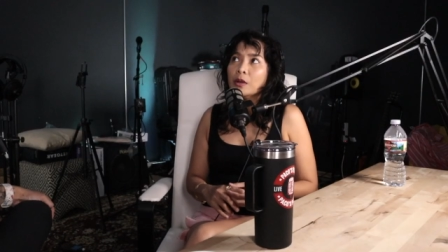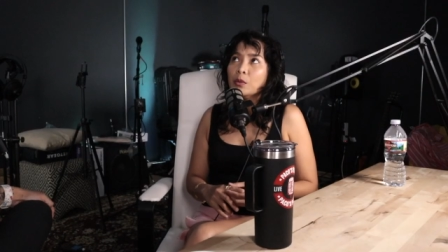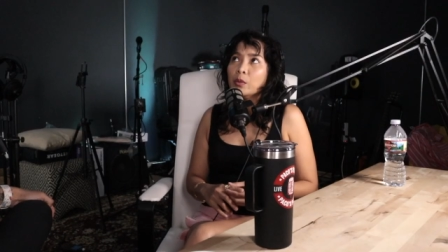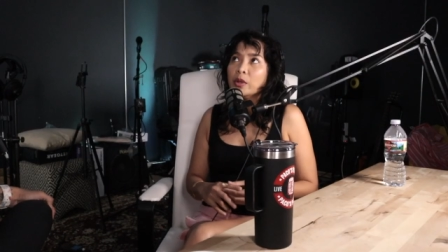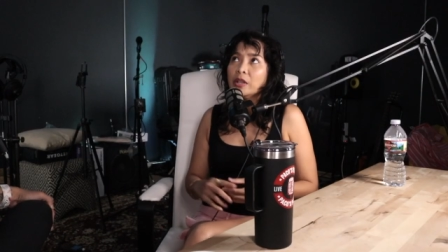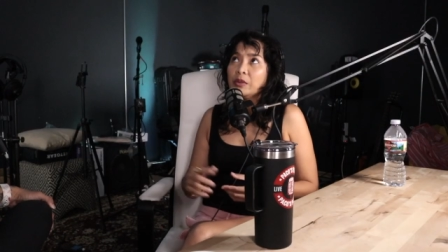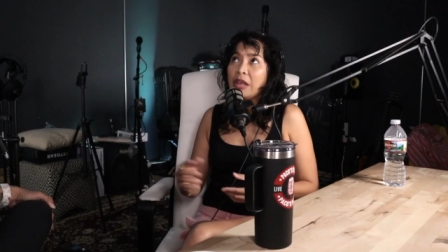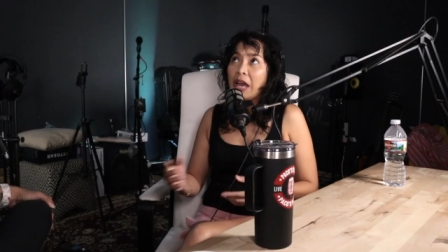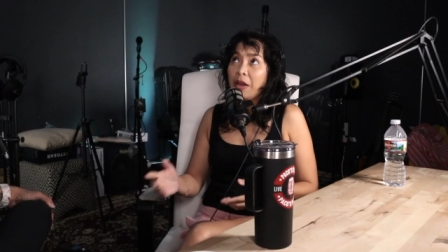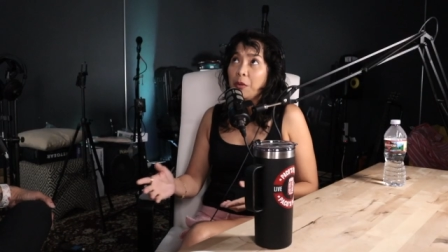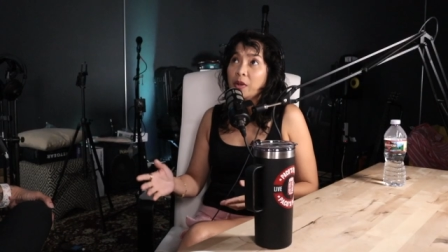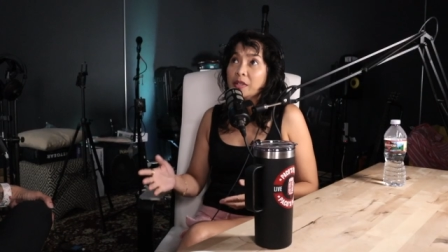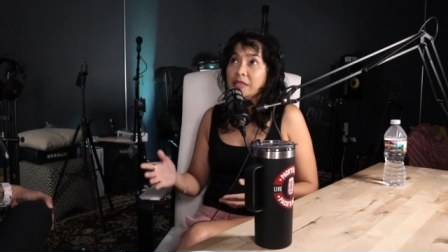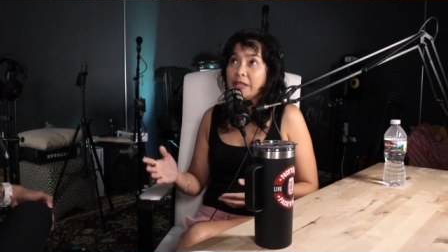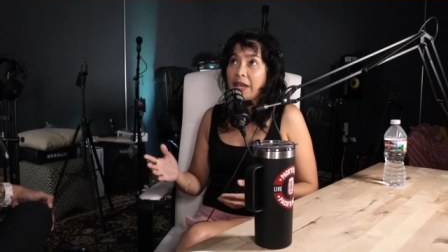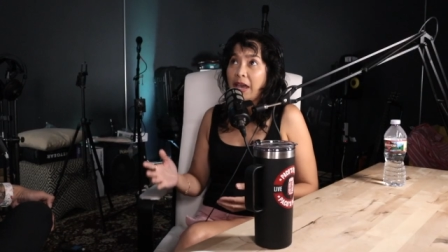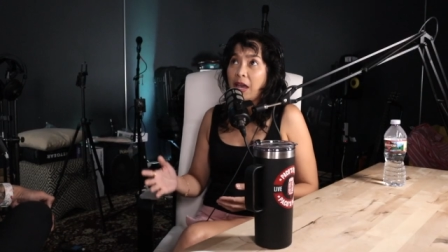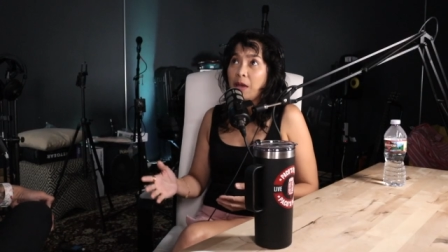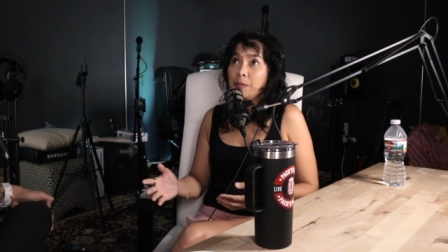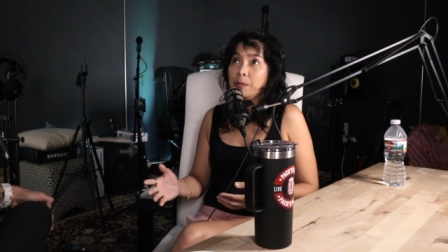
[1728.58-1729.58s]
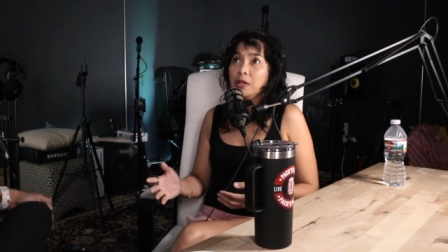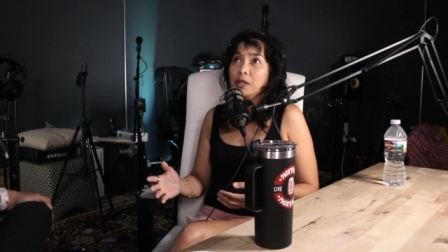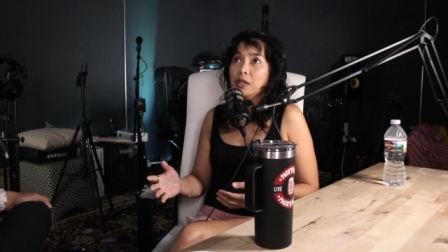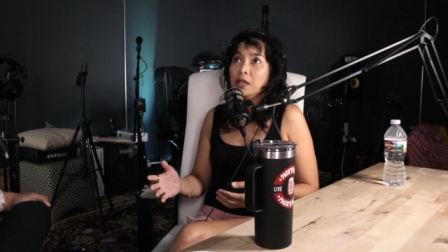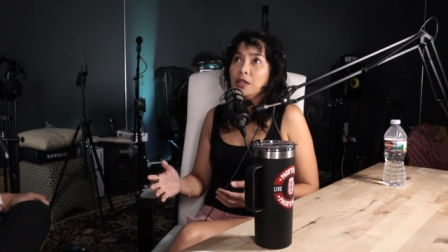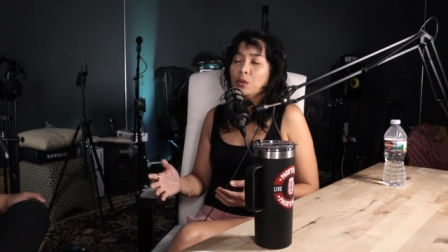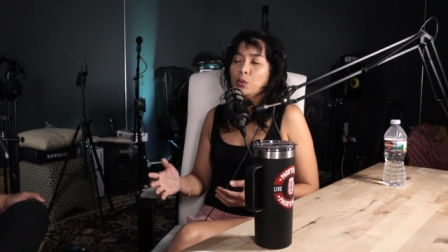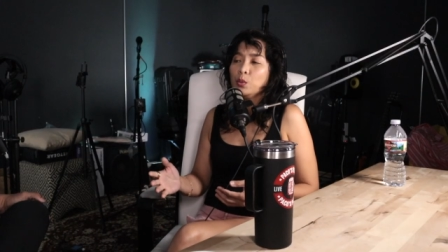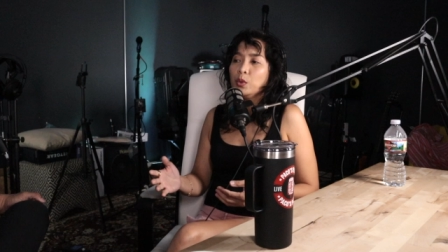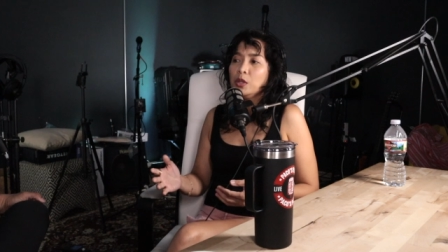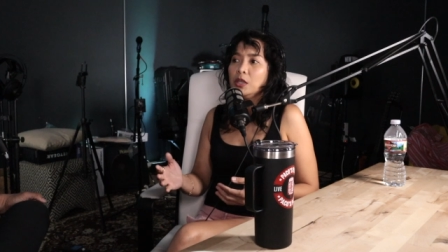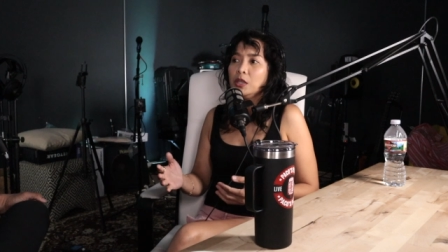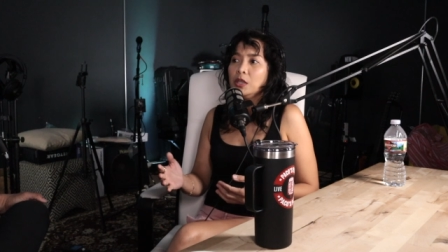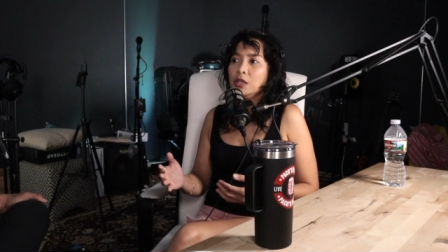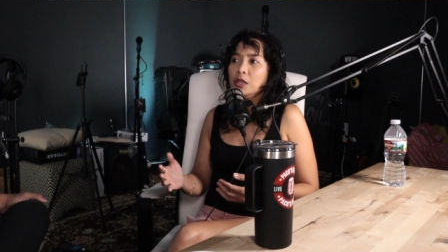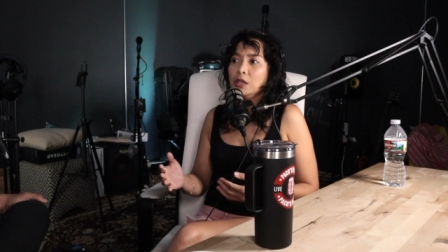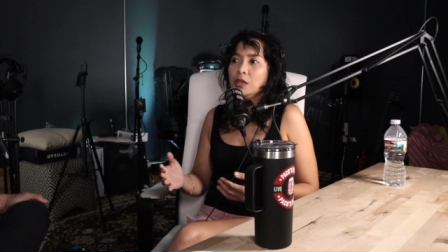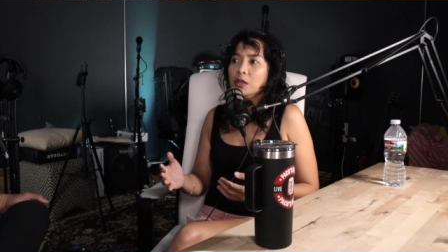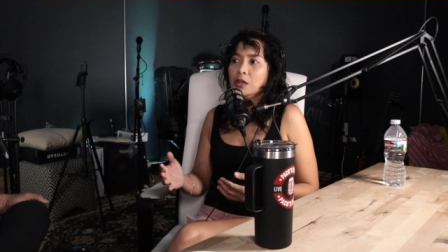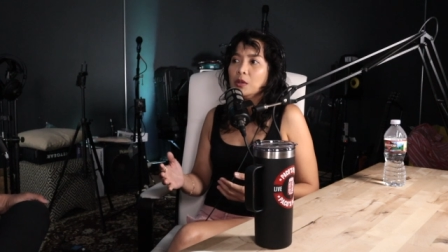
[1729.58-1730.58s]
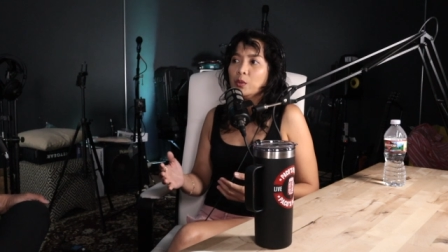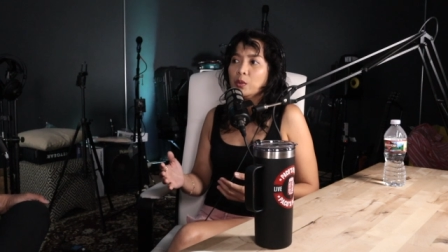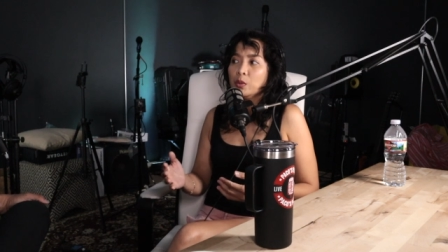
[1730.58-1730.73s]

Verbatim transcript: when that was happening, we